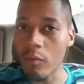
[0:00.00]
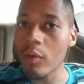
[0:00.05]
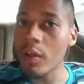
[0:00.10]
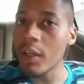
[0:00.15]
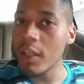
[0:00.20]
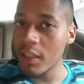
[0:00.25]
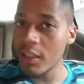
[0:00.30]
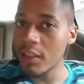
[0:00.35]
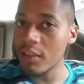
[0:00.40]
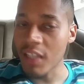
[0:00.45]
it
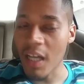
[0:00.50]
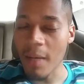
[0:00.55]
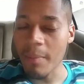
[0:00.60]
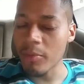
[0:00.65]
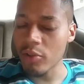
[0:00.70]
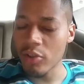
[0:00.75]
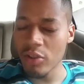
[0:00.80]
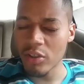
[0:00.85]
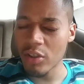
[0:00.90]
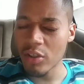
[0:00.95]
really is I'm
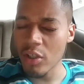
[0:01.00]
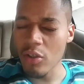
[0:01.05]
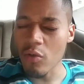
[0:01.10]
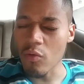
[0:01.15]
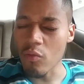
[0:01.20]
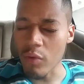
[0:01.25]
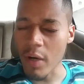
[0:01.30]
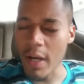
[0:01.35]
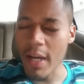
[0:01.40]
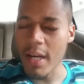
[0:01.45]
gonna just tell
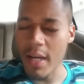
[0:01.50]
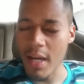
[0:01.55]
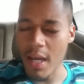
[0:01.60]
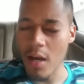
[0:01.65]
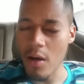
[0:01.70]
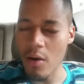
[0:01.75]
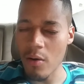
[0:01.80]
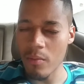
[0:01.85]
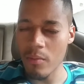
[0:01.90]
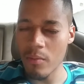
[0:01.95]
you right
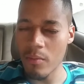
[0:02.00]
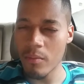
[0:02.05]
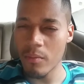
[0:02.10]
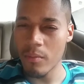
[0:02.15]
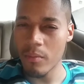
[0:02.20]
now